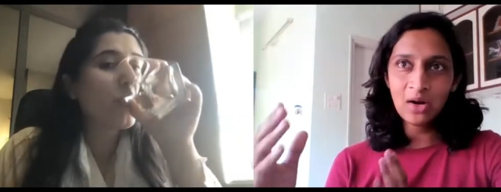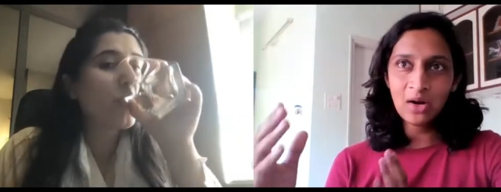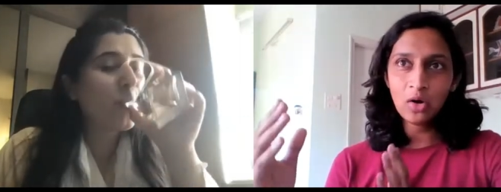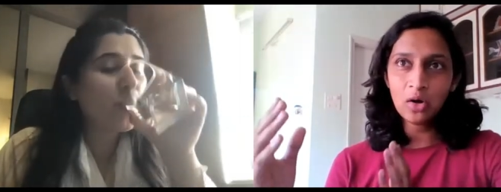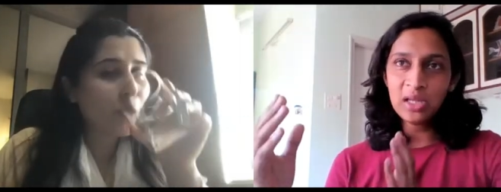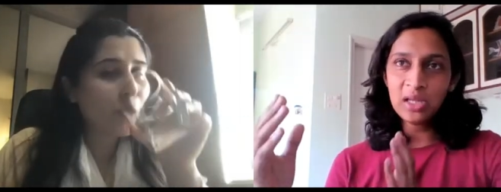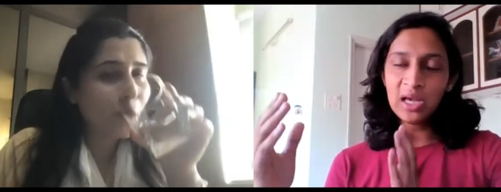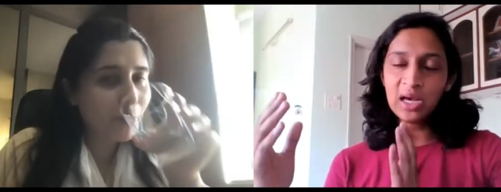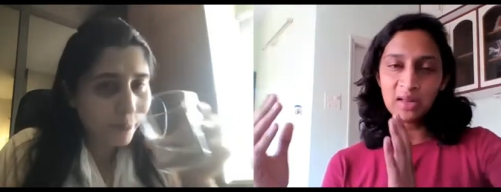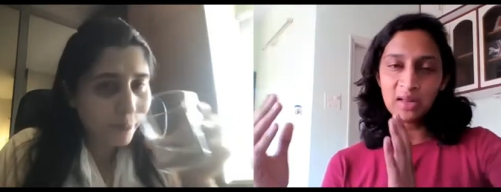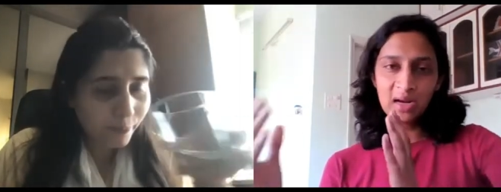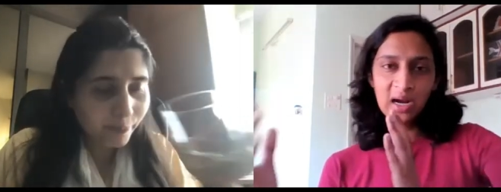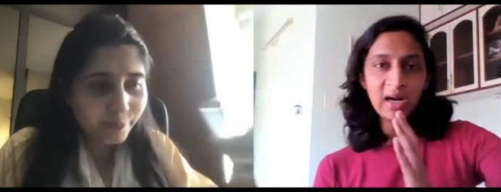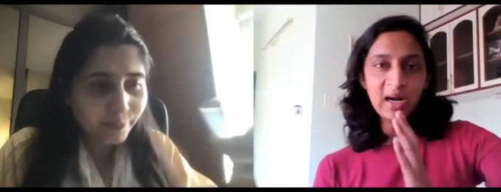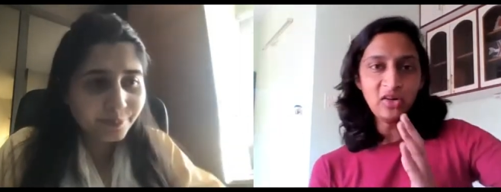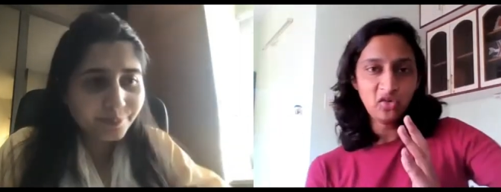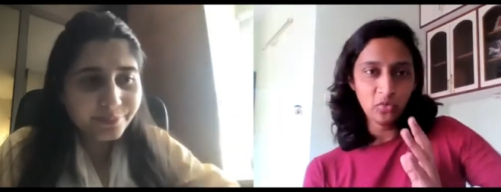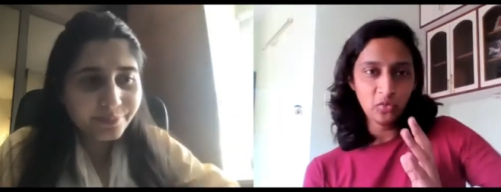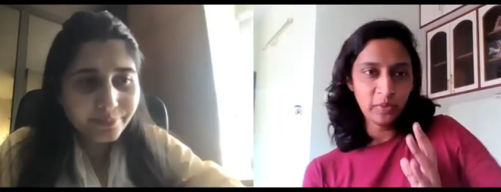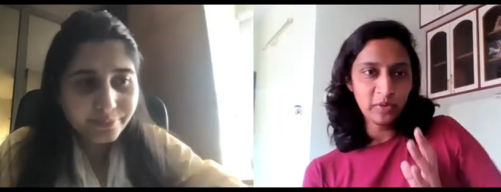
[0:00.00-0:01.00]
Speaker 1: and on the other
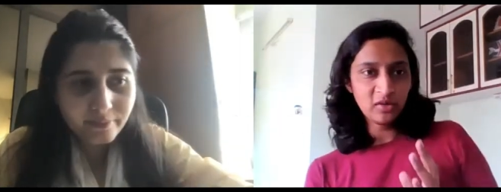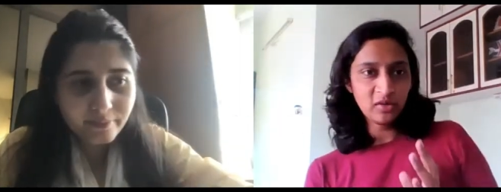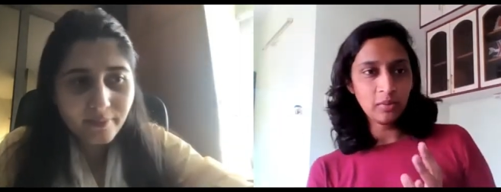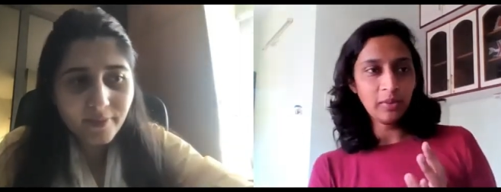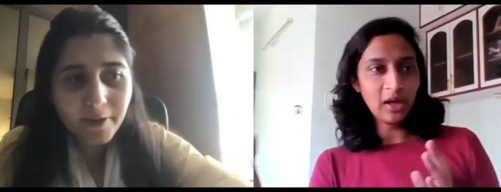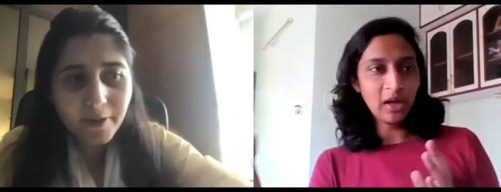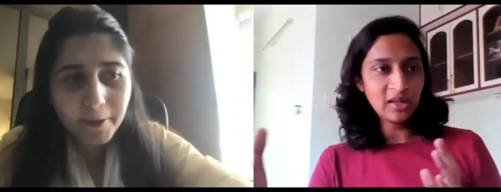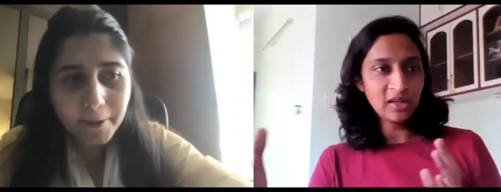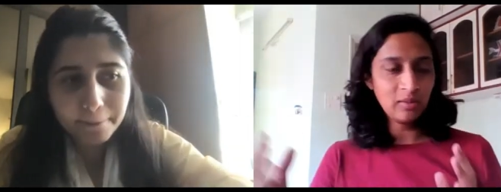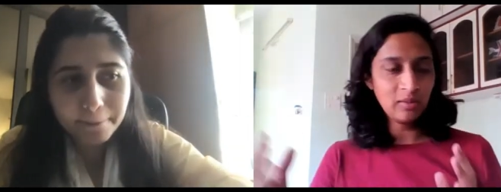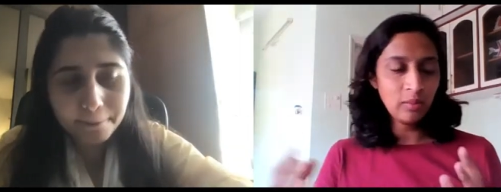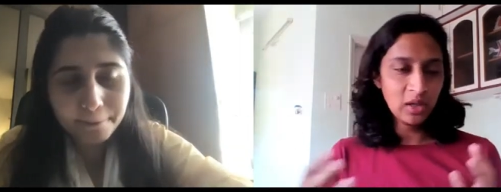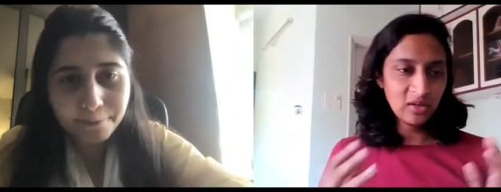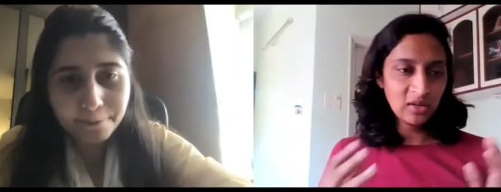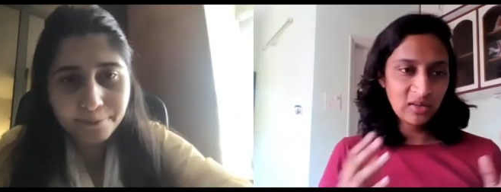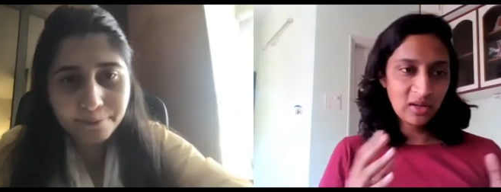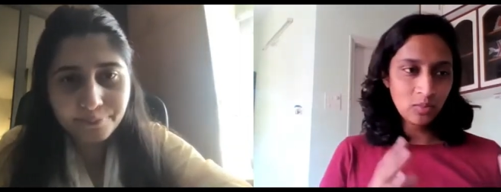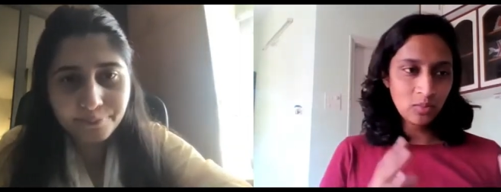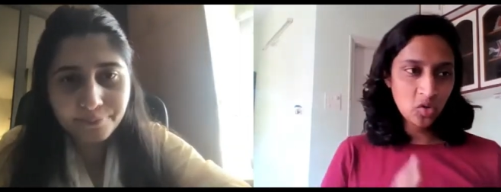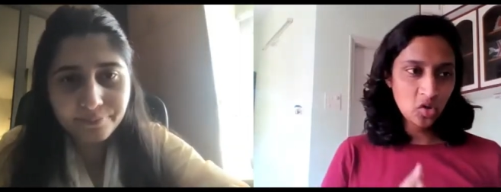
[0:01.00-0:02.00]
hand super surprising
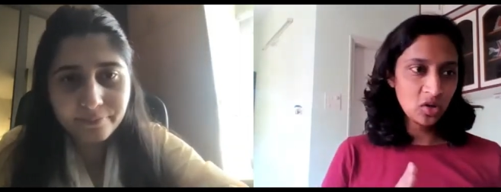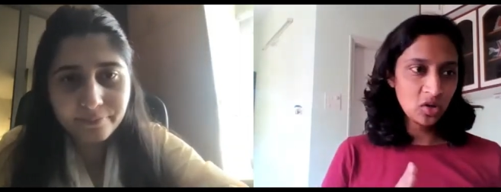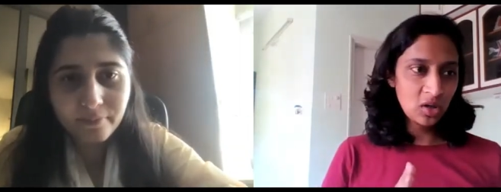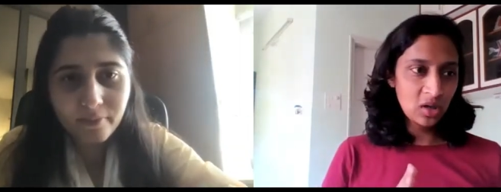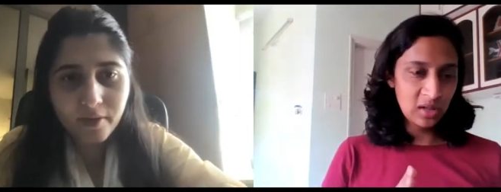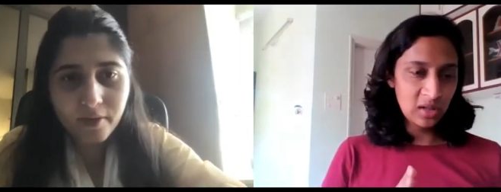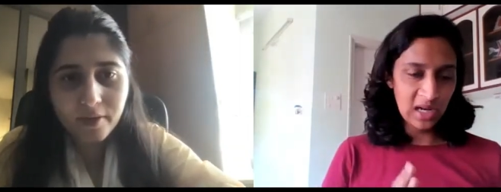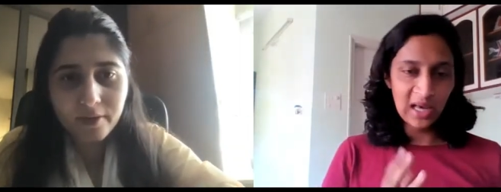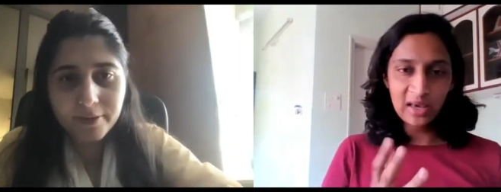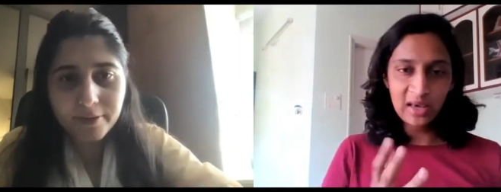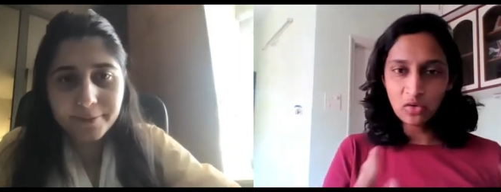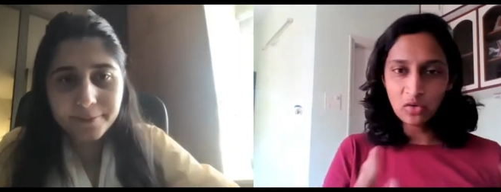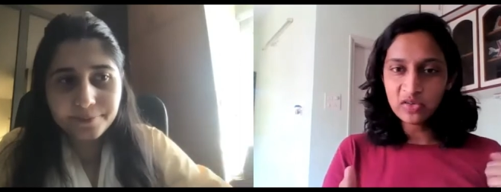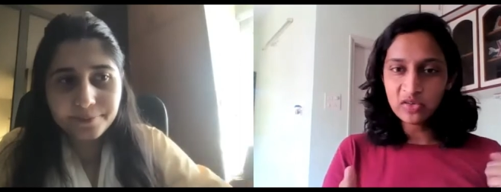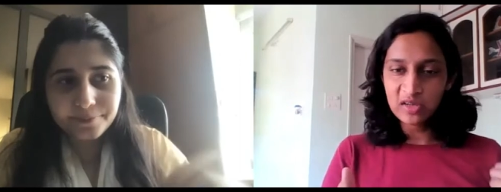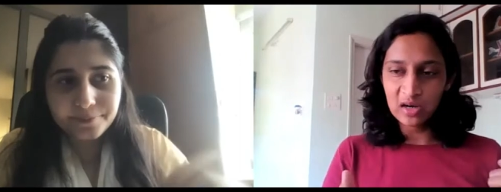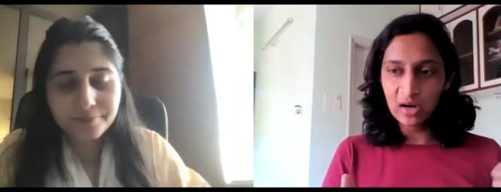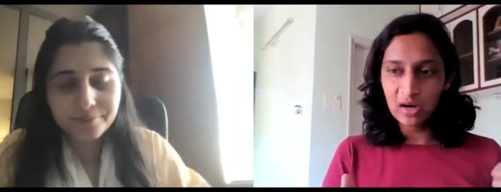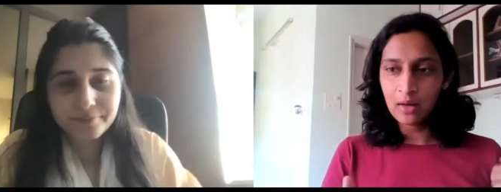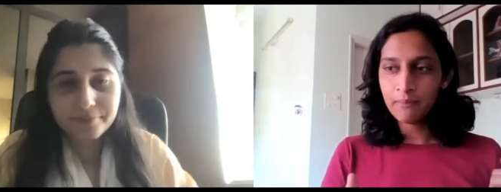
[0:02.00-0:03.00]
because i'm sure like
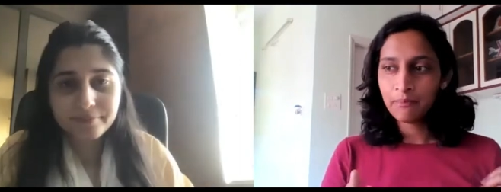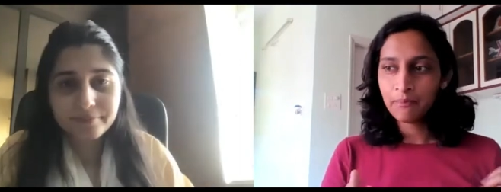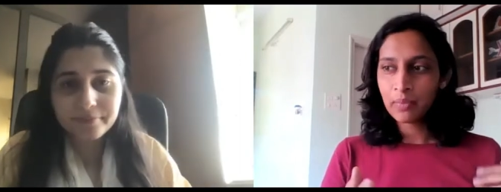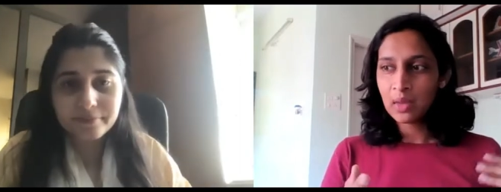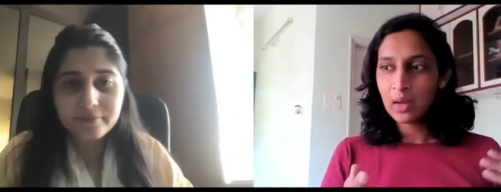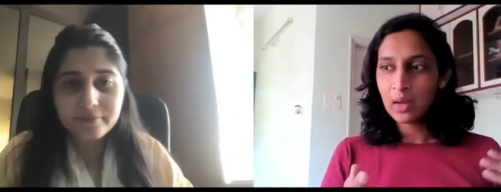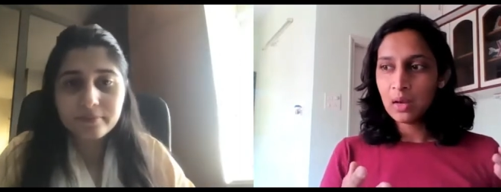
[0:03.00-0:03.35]
you said